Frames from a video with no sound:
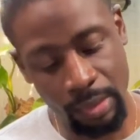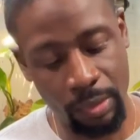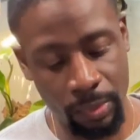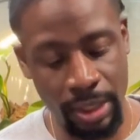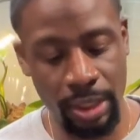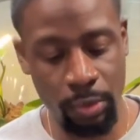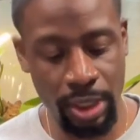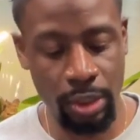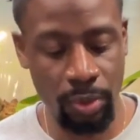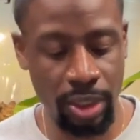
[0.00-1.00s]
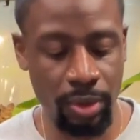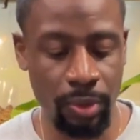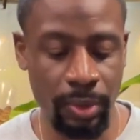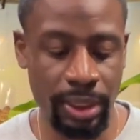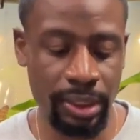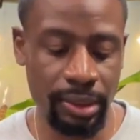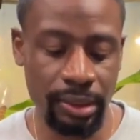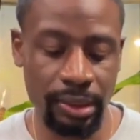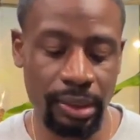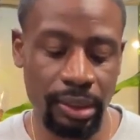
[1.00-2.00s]
Wow, wow, wow, wow, wow.
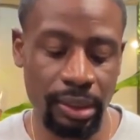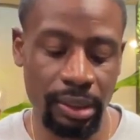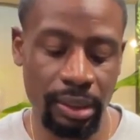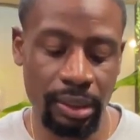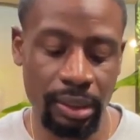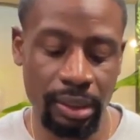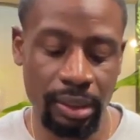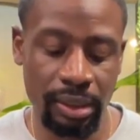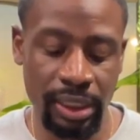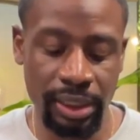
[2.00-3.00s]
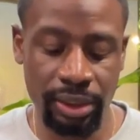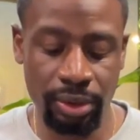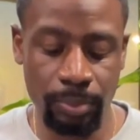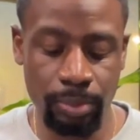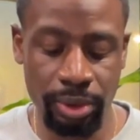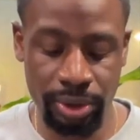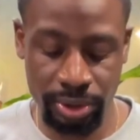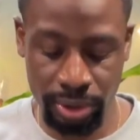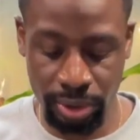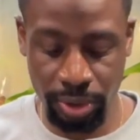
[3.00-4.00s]
Thank you, Bree,
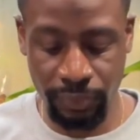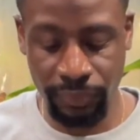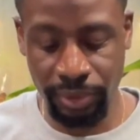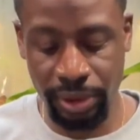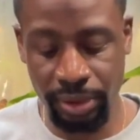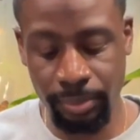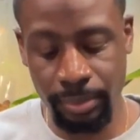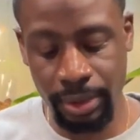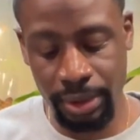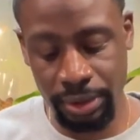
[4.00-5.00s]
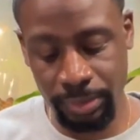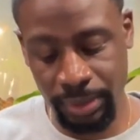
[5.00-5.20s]
so freaking much,